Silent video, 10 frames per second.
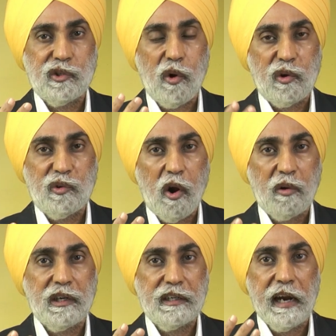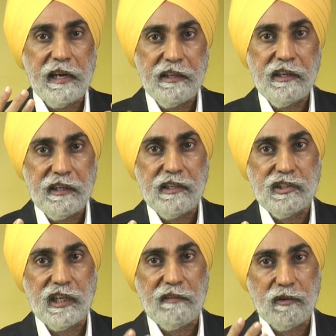concocted
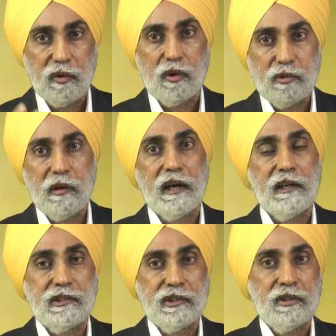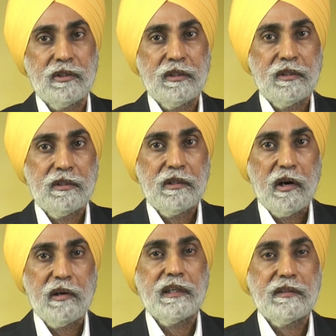entities in our Gurdwaras
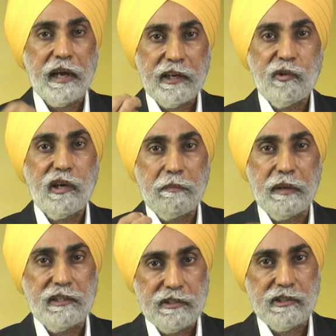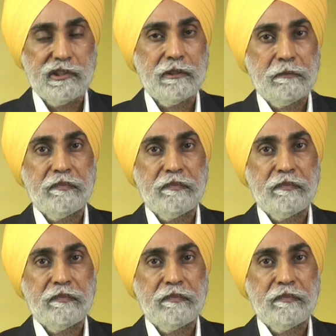on a regular basis.